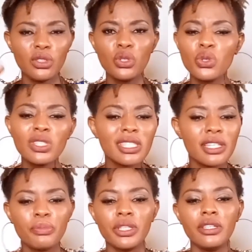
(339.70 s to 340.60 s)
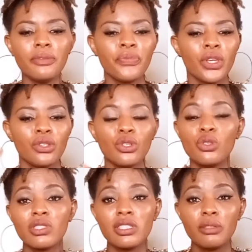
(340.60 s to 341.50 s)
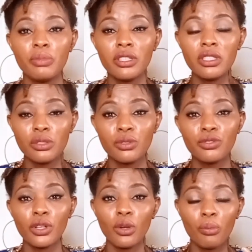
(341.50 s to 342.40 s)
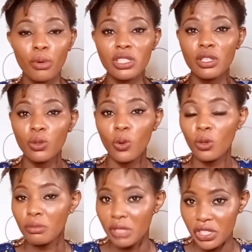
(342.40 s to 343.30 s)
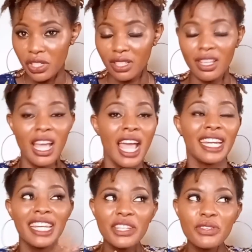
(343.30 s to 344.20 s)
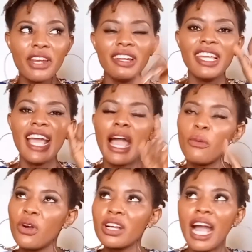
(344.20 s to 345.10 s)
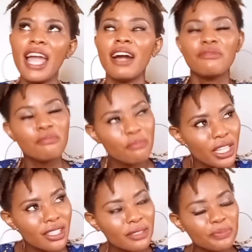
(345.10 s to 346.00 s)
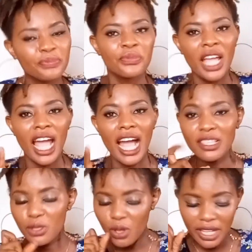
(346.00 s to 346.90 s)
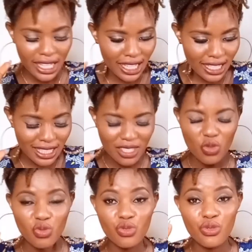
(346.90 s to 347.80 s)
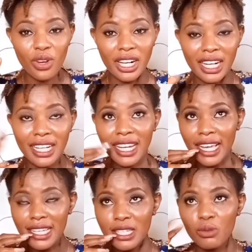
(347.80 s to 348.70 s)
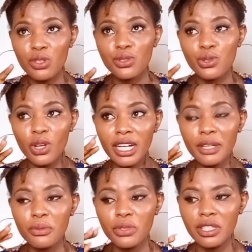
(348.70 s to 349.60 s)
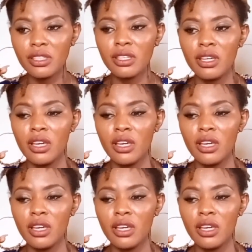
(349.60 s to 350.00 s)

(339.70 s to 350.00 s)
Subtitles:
You use DB needle for your buttonhole machine. Literally, I saw a lady struggling, like she was struggling with